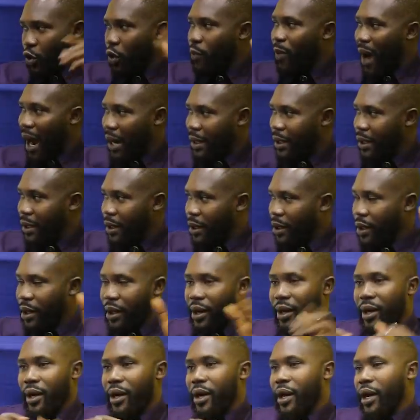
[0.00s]
go back.
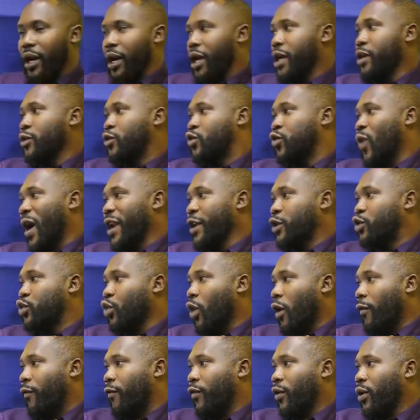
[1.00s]
In
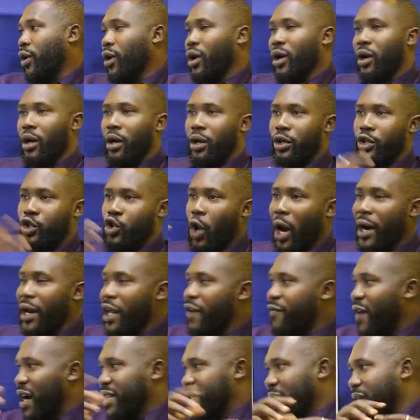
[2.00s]
2012, John
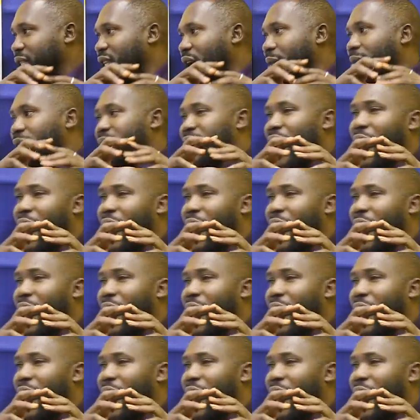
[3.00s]
Evans Thomas